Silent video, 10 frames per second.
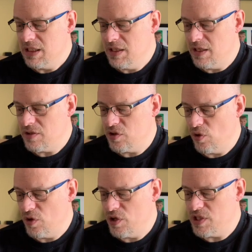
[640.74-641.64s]
Their
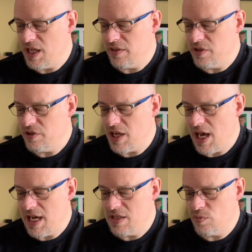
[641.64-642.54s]
swords at their
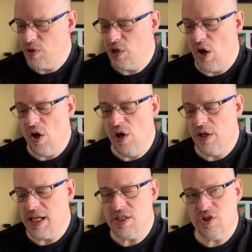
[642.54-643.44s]
sides were
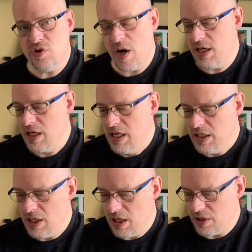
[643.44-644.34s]
long and straight,
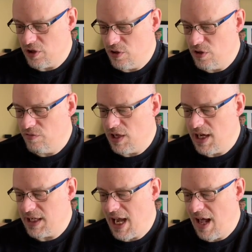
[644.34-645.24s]
not curved
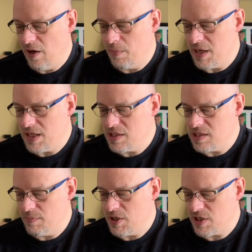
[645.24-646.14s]
like Calormene
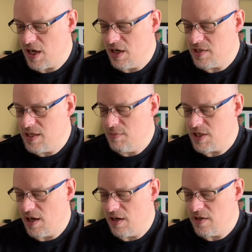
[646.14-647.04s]

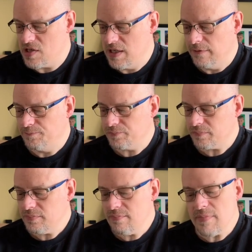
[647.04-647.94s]
scimitars.
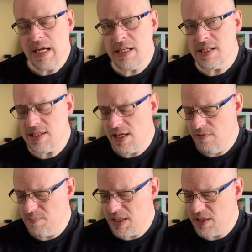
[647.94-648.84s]
And instead
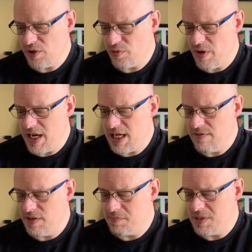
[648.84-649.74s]
of being
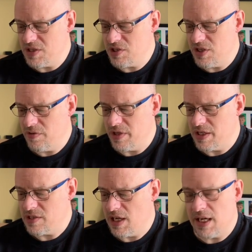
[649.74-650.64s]
grave and
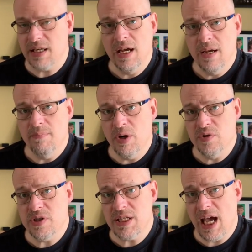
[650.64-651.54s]
mysterious like
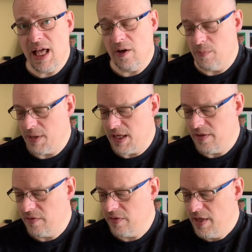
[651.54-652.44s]
most
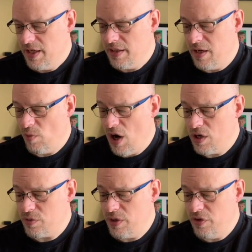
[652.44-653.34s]
Calormenes, they
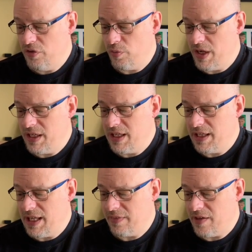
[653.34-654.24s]
walked with a swing
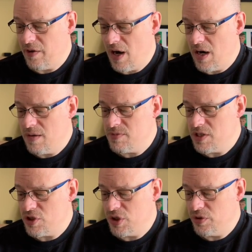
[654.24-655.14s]
and let their arms
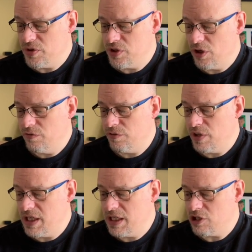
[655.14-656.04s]
and shoulders go
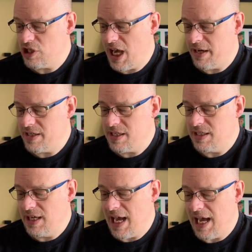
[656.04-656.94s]
free and chatted
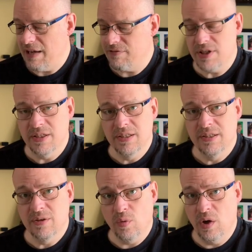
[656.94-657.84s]
and laughed.
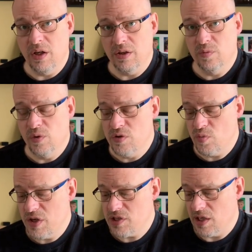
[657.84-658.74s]
One was
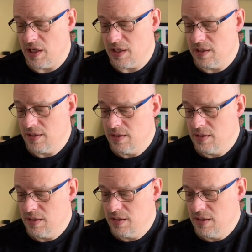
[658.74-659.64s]
whistling.
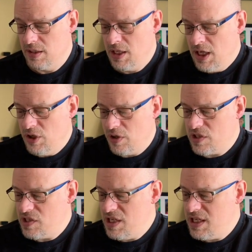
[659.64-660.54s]
You
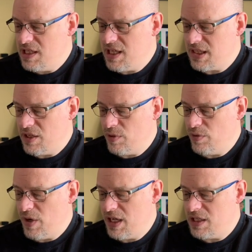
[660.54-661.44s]
could see that they were
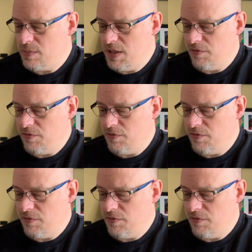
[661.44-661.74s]
ready to be